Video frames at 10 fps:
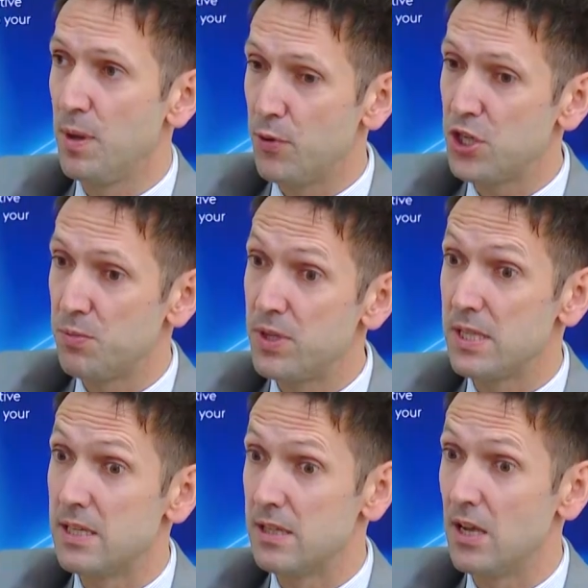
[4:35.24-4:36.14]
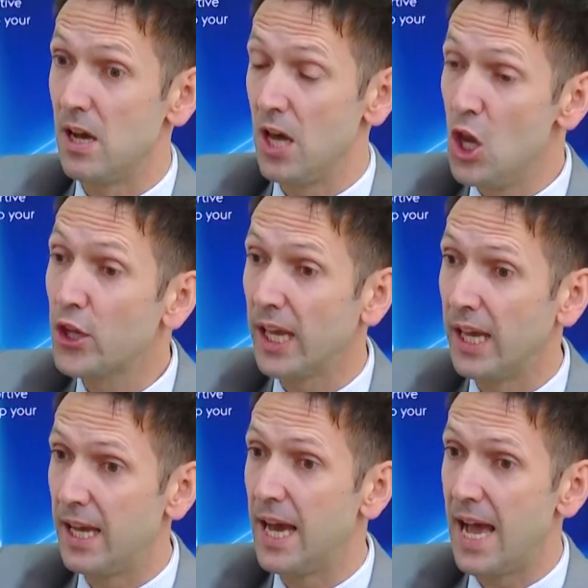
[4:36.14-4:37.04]
British businesses are looking
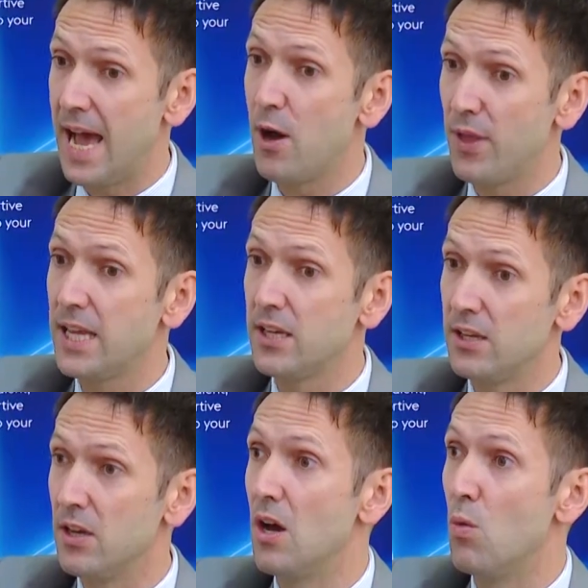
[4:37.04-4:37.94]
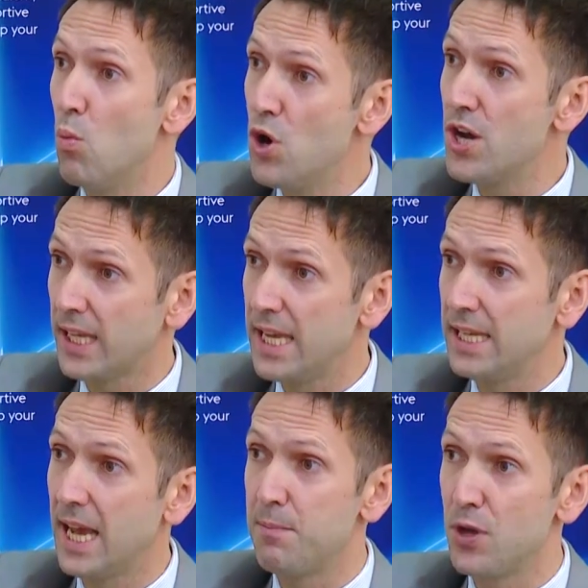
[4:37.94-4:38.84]
at how they can work in
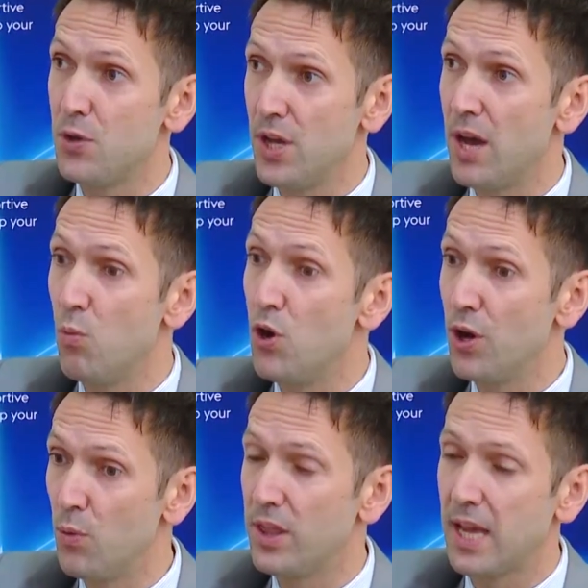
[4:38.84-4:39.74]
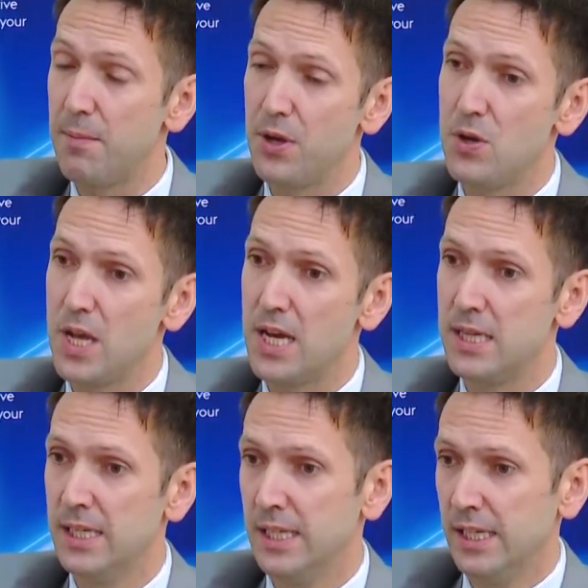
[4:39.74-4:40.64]
Cambodia and work with Cambodia.
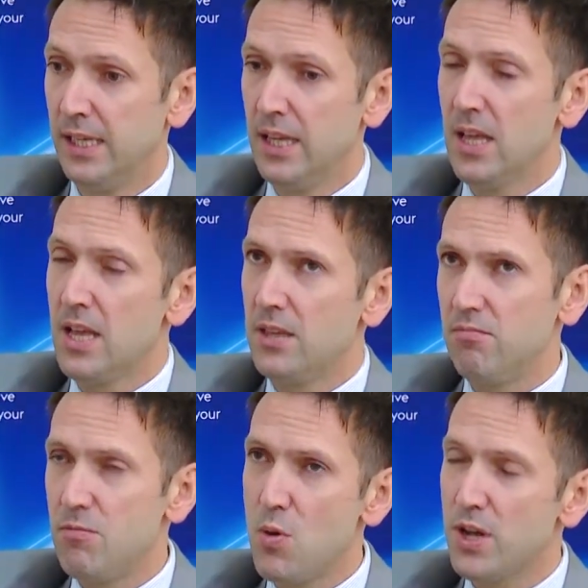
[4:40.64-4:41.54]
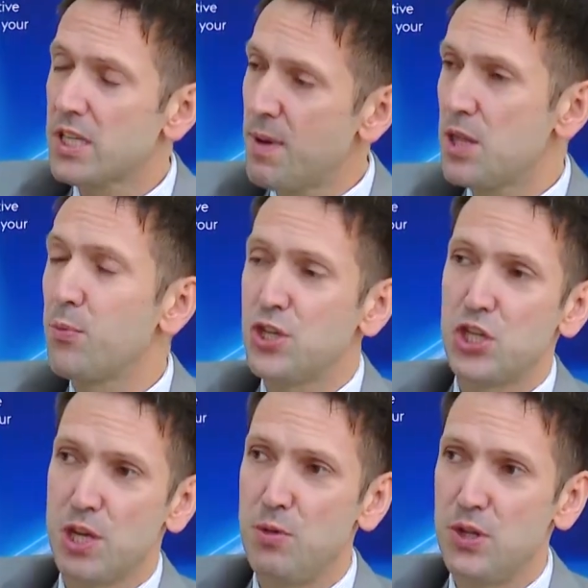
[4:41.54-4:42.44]
You asked about the British
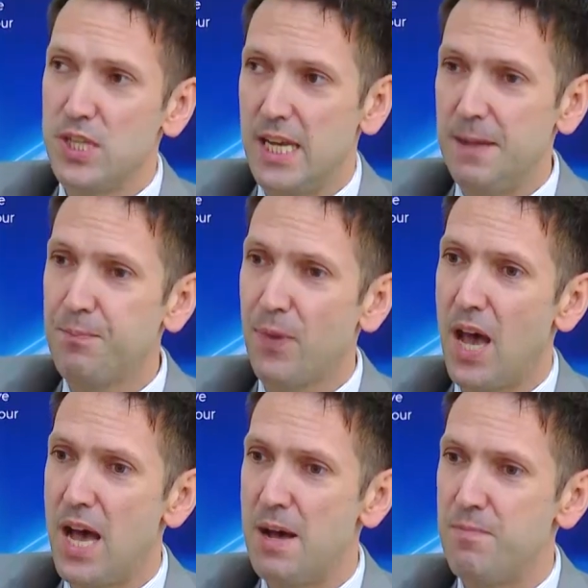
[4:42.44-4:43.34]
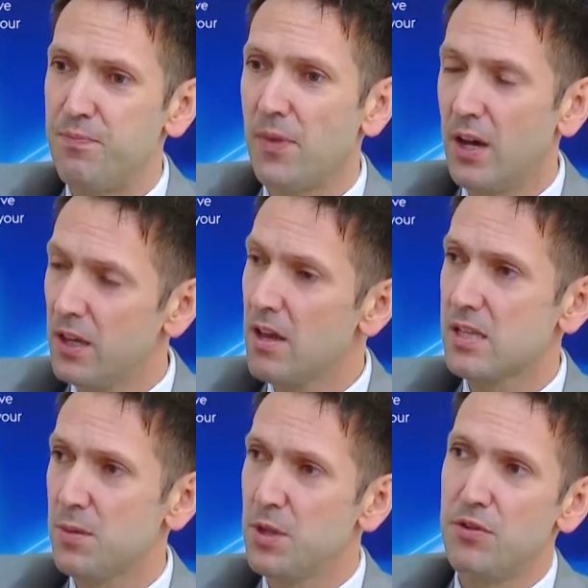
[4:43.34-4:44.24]
community. Unlike
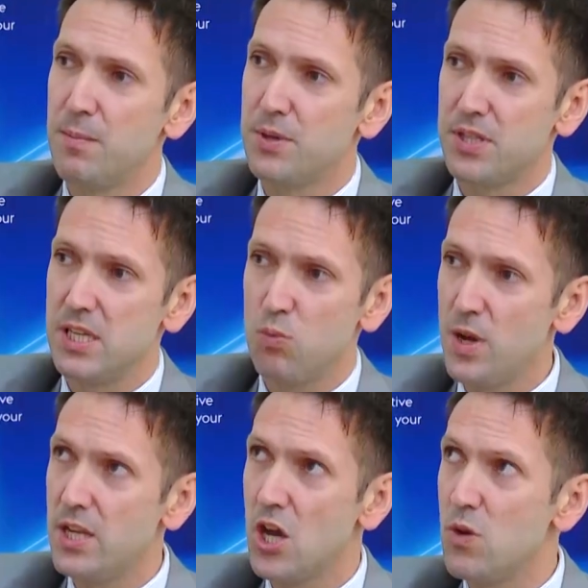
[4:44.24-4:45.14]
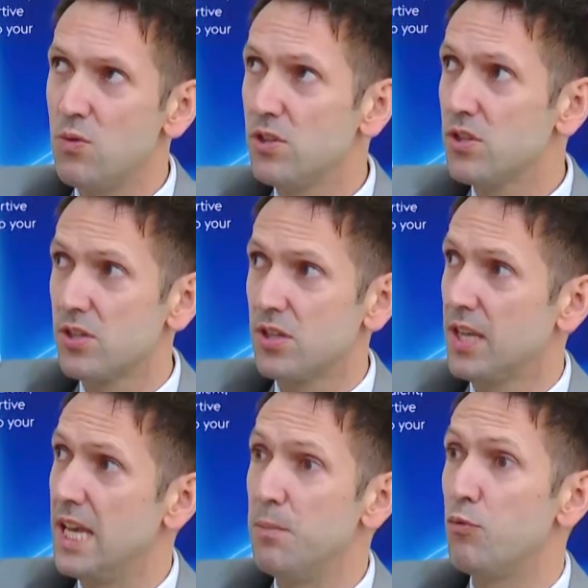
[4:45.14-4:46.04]
some other embassies, we don't
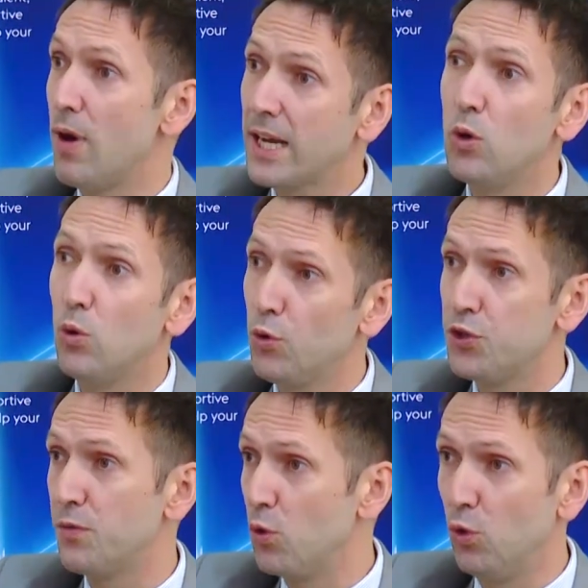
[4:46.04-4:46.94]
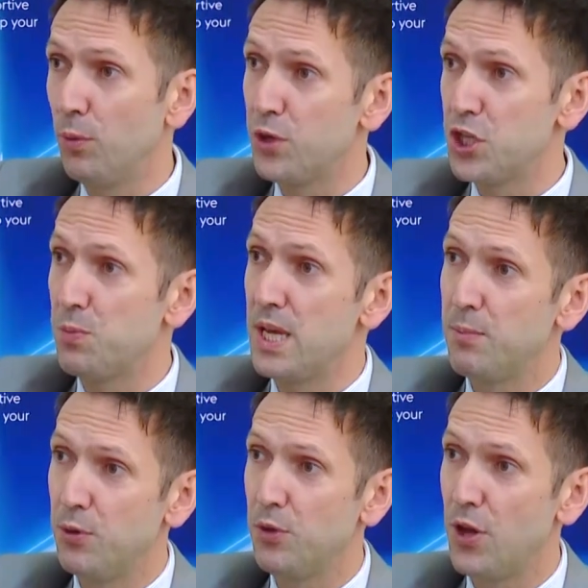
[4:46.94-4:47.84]
keep records of all the British
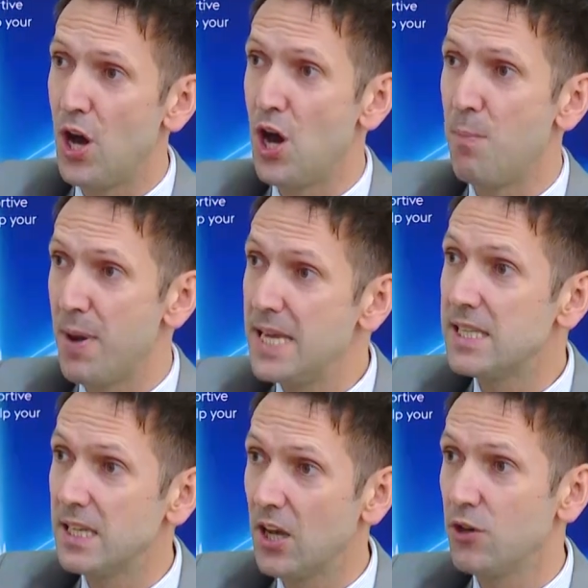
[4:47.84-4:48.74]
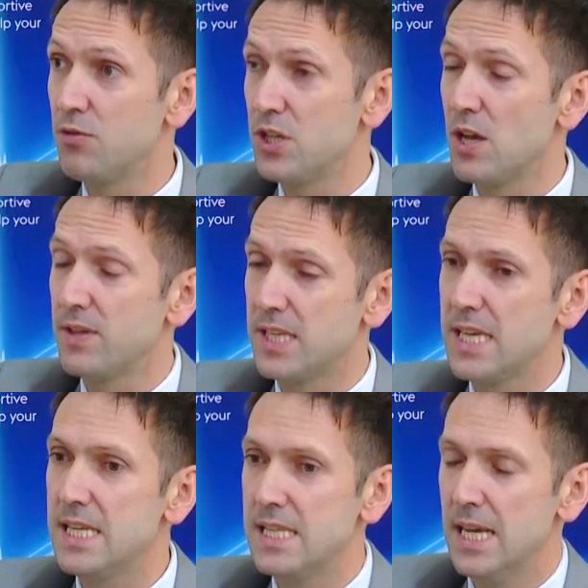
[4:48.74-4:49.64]
people that are based in countries
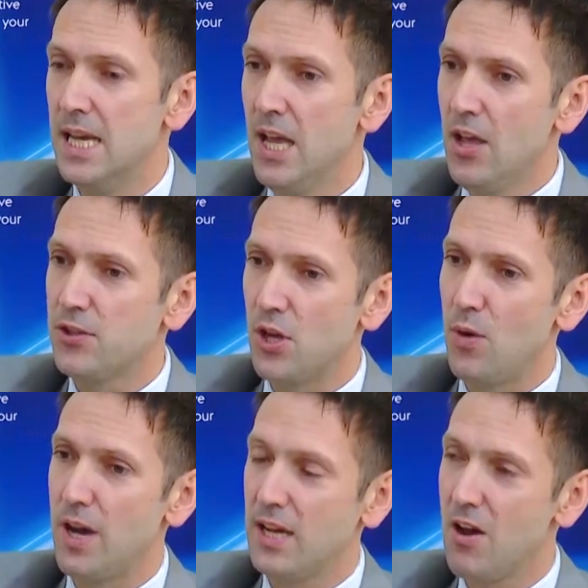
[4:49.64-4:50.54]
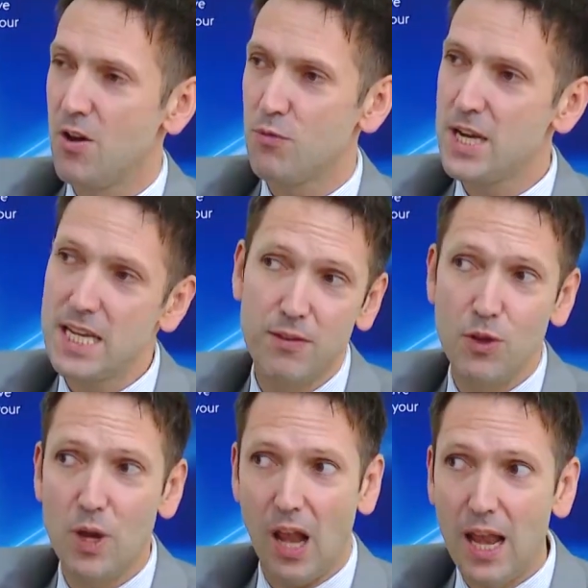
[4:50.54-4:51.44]
overseas. So I can't really give
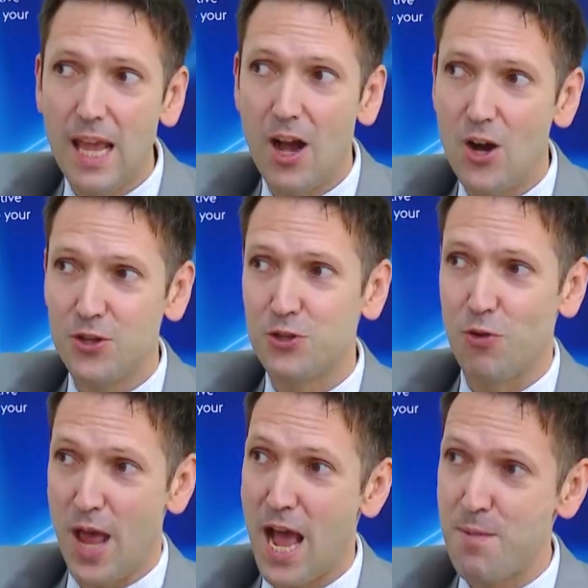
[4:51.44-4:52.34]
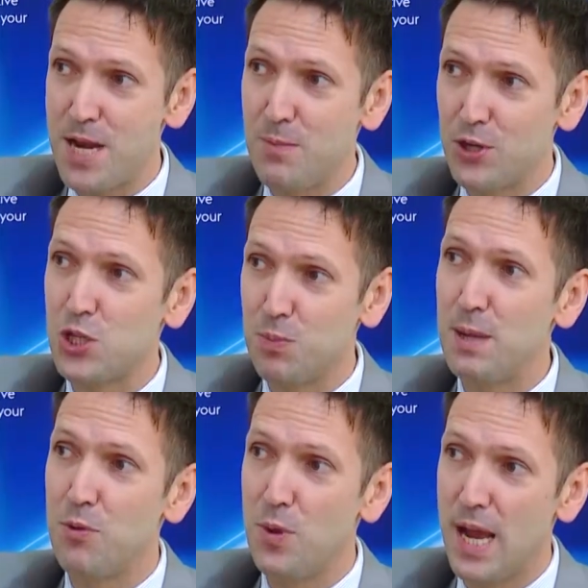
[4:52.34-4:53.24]
you a clear answer on how many British
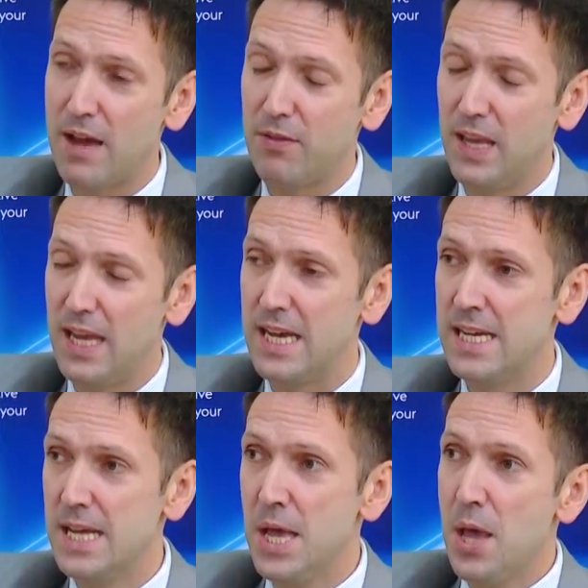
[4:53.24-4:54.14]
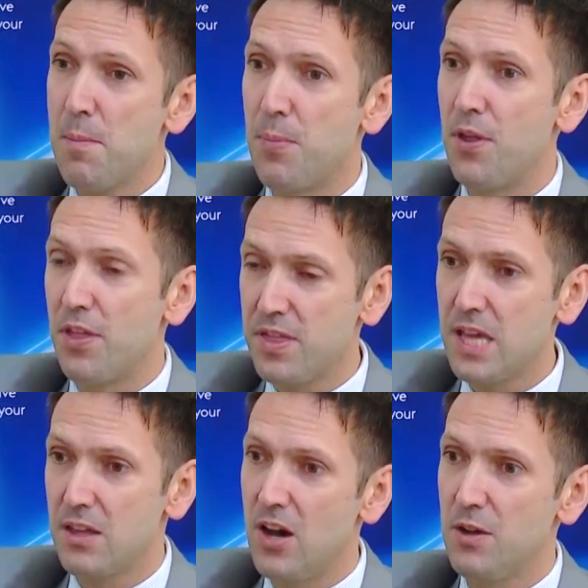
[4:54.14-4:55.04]
people we have here. But the thing
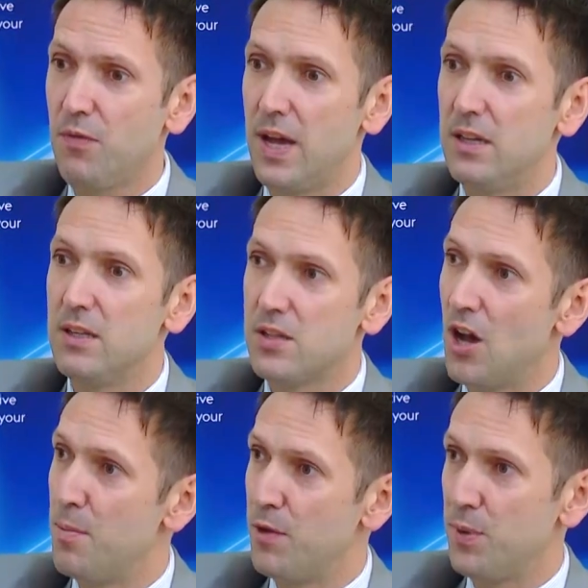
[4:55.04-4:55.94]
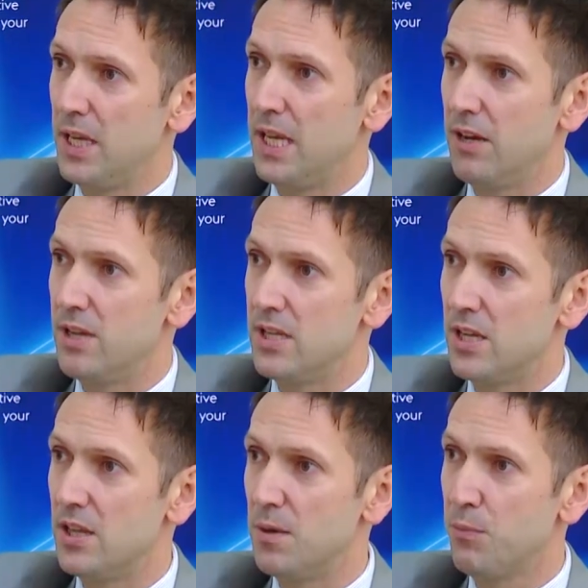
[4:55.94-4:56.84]
that I've found in the time I've been here is
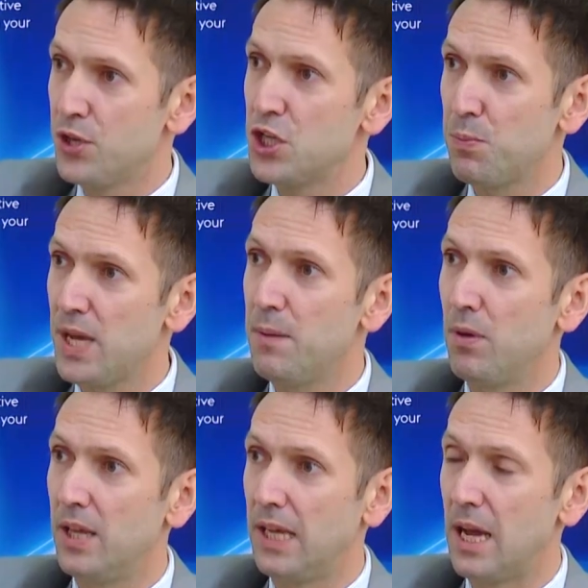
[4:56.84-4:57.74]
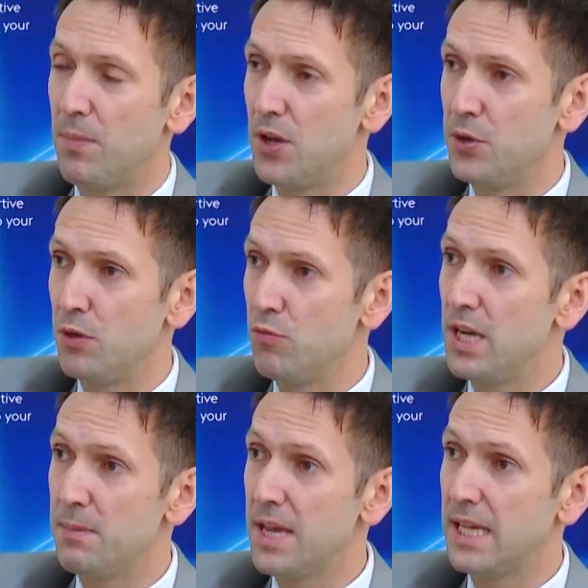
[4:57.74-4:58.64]
that British people in Cambodia are
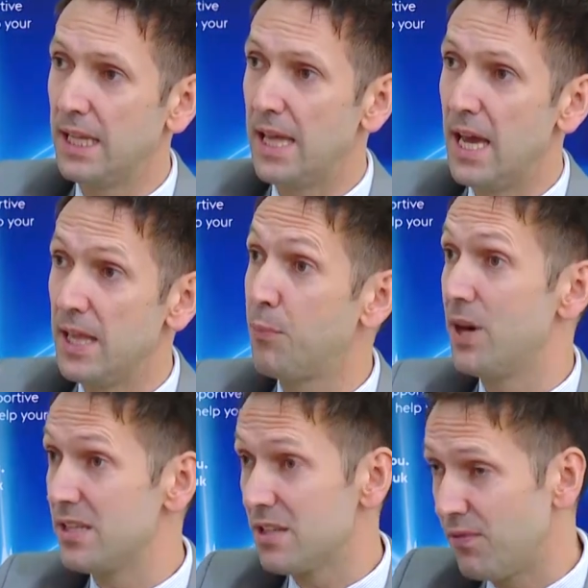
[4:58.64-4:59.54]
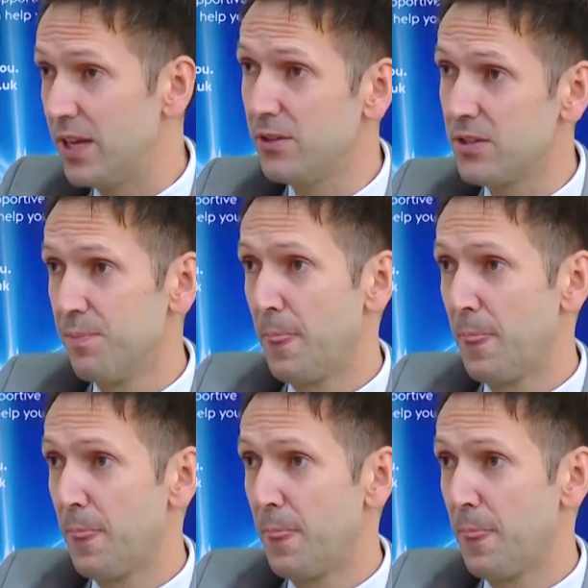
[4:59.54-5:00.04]
really making their presence felt.